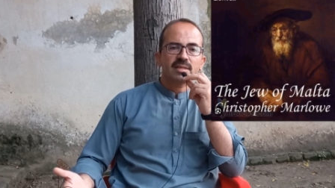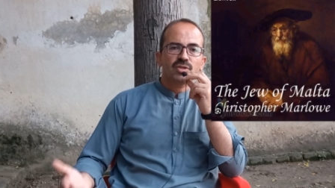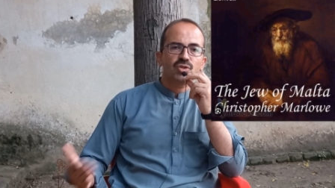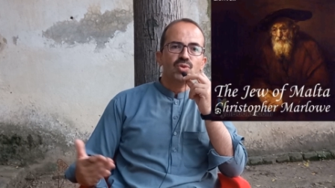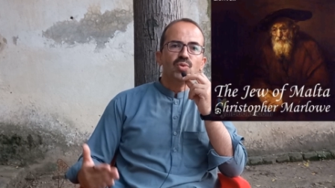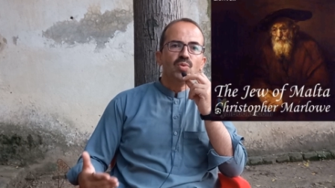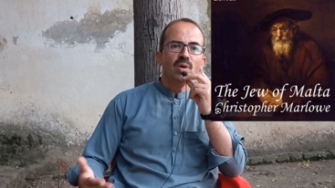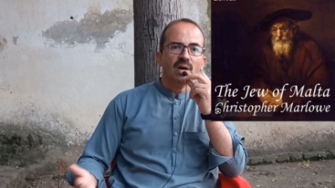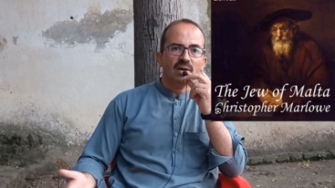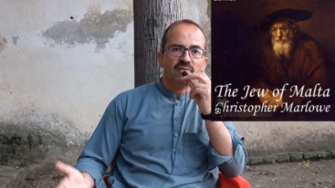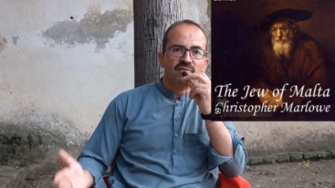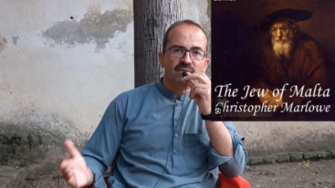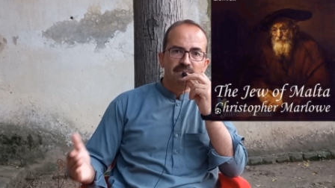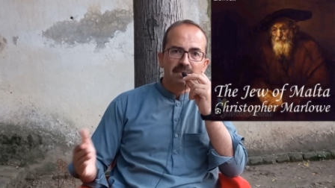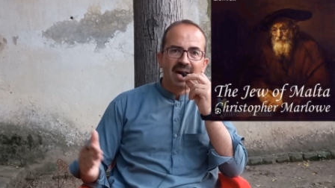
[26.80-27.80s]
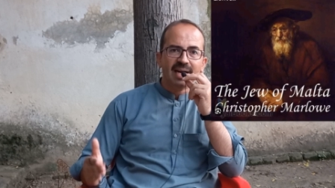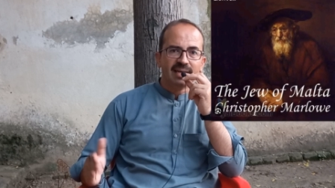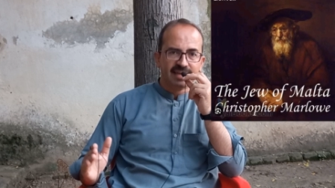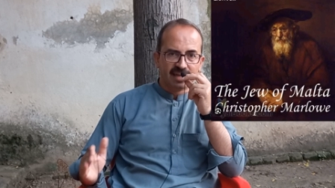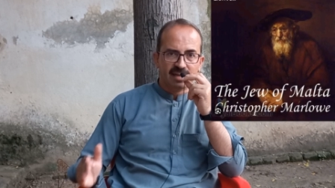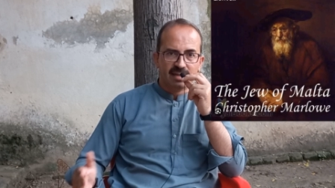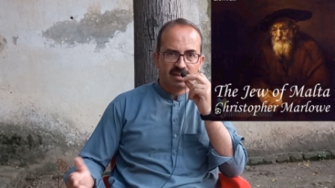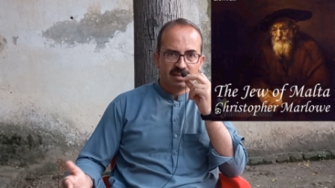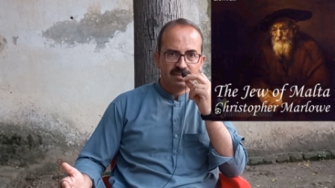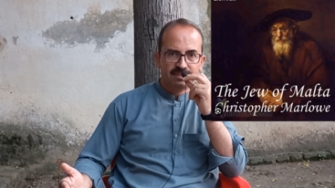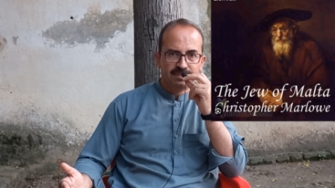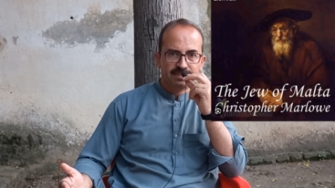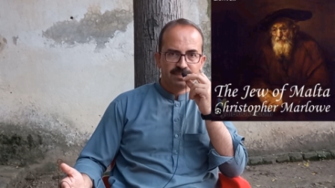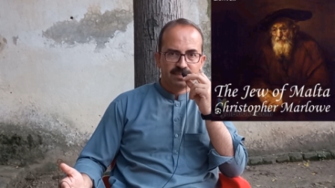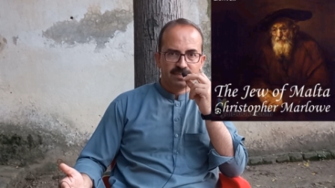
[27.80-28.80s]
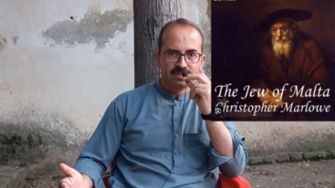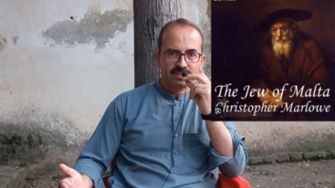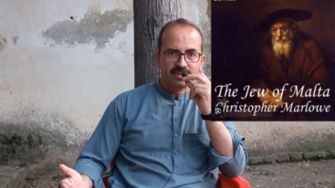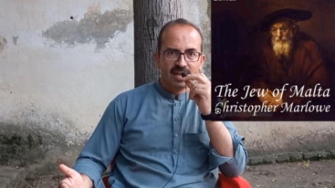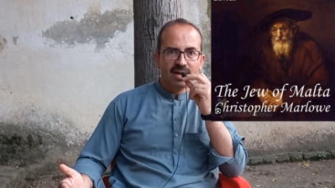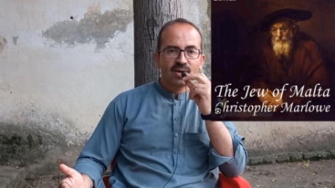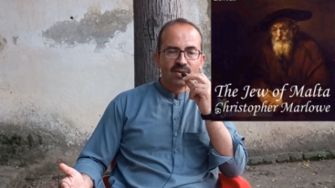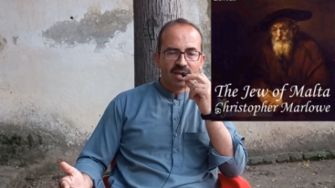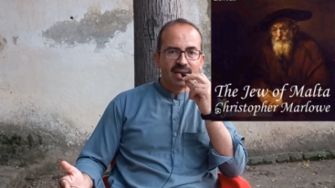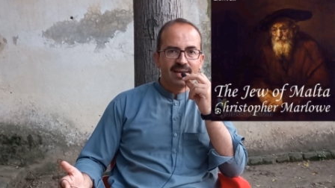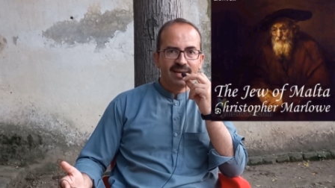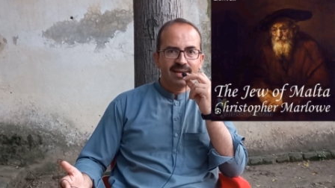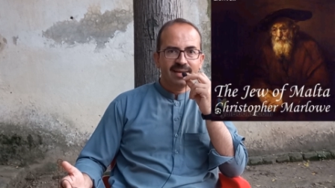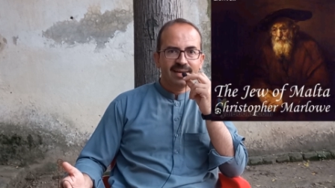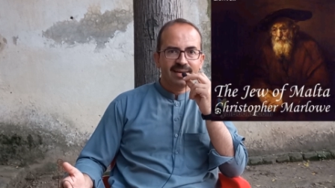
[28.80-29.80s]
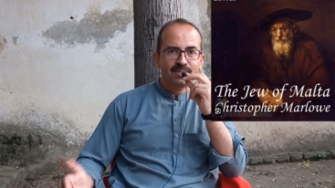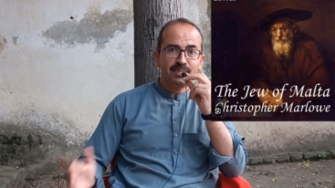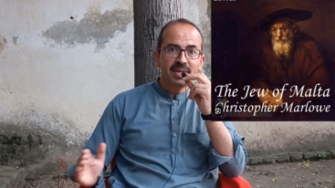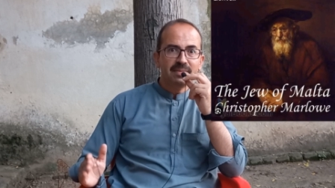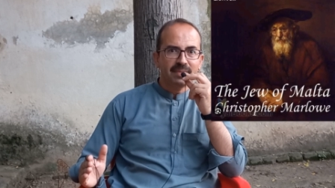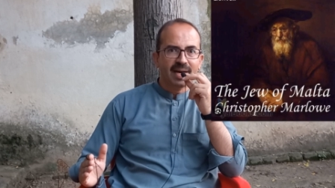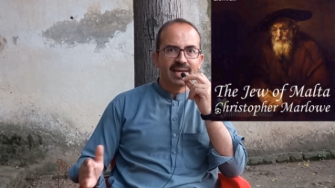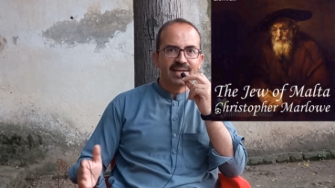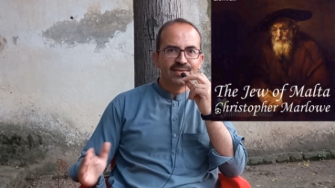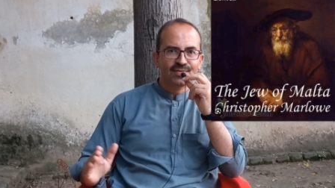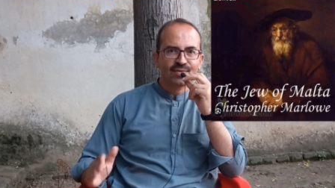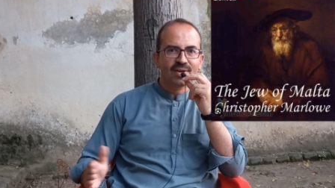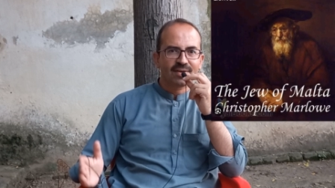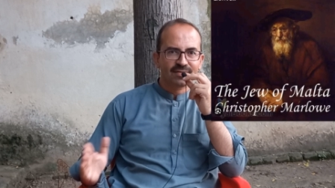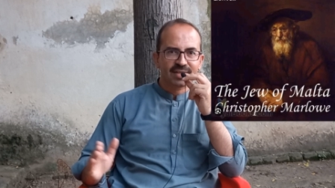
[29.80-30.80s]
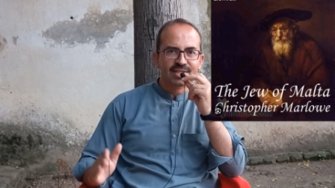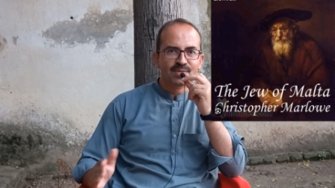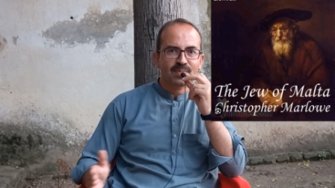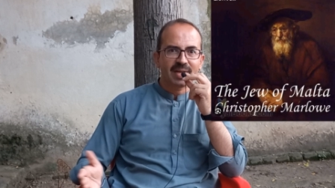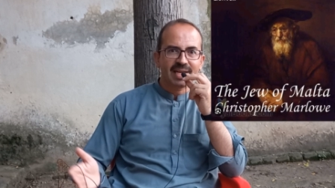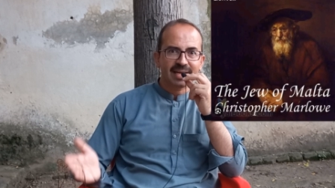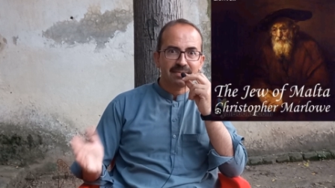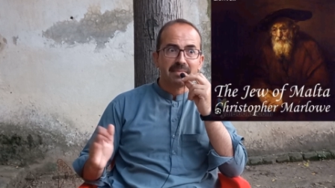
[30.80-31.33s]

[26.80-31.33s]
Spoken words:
Jew of Malta. Okay, be mindful of the spelling